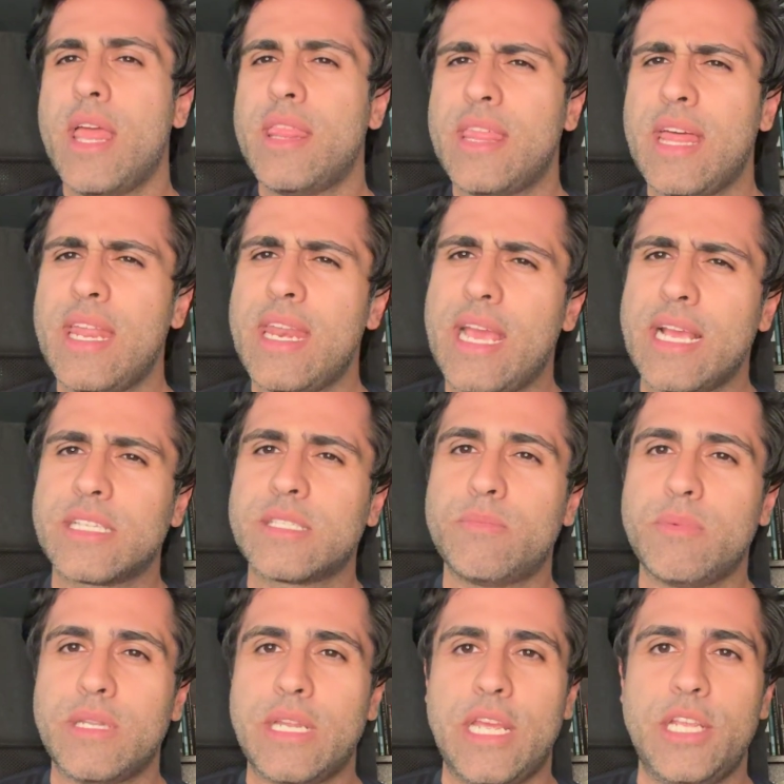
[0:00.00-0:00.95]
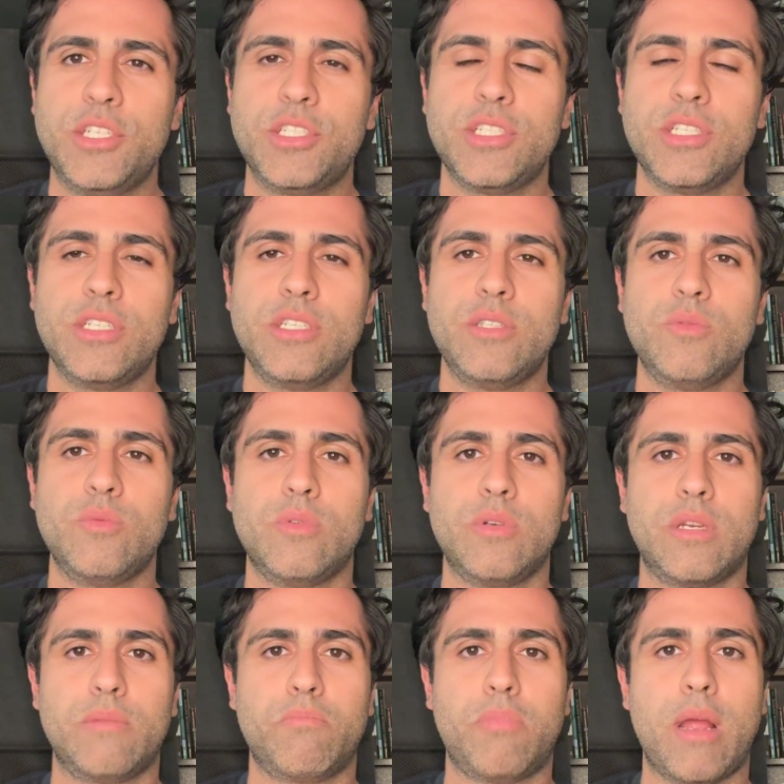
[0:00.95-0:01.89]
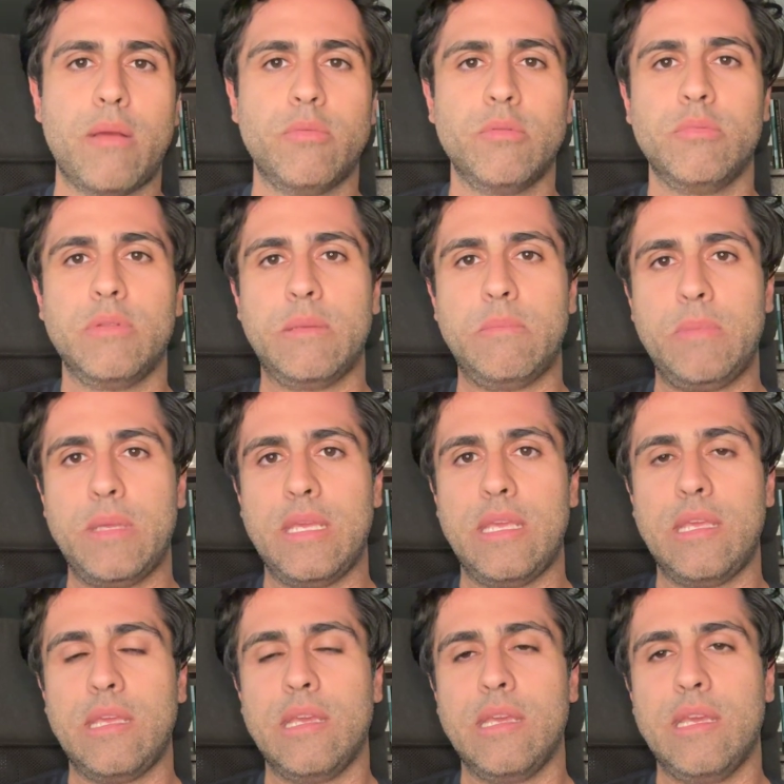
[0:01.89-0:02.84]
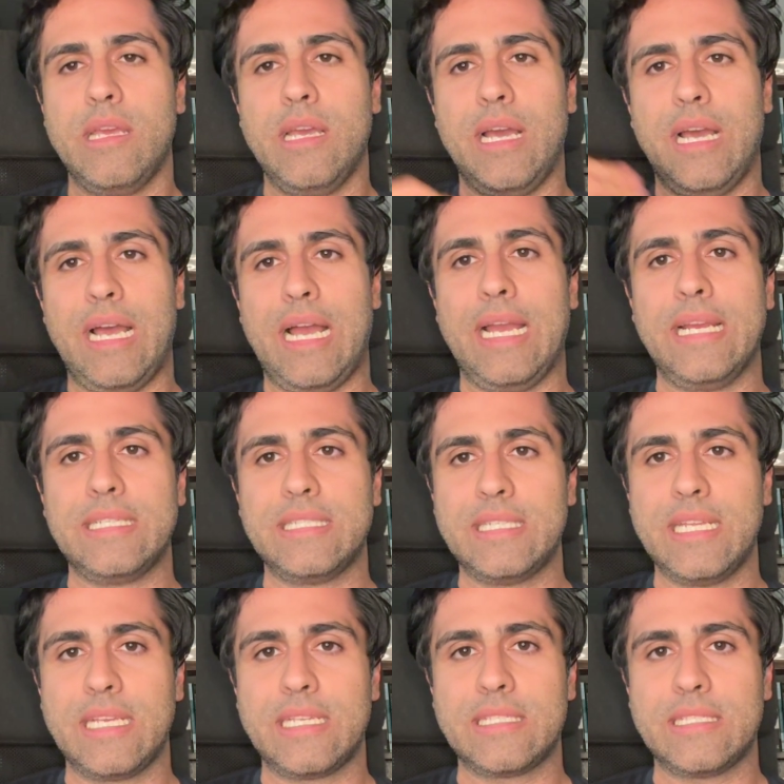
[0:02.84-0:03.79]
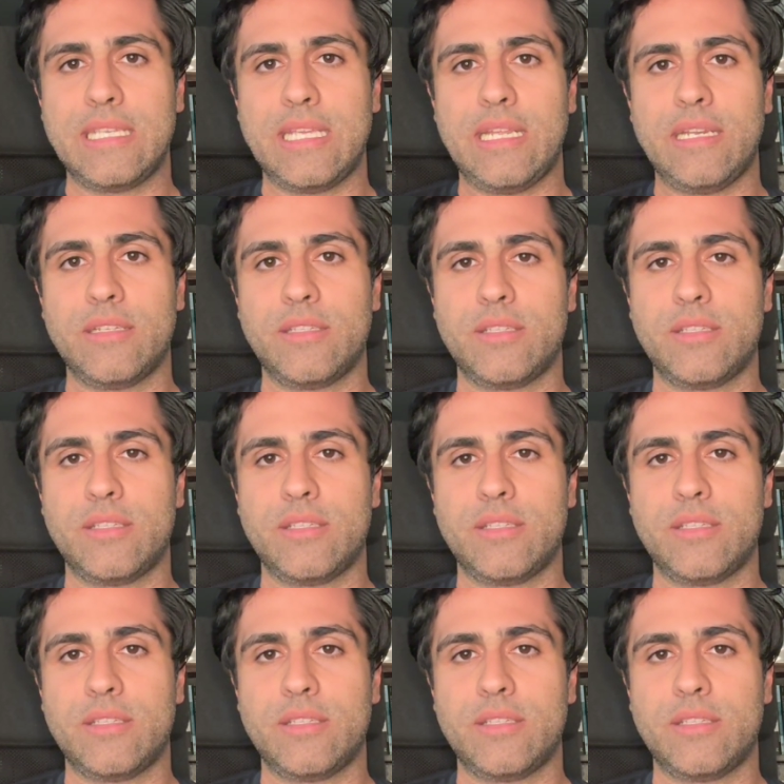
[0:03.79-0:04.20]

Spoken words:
That explanation will probably be a high stakes scene.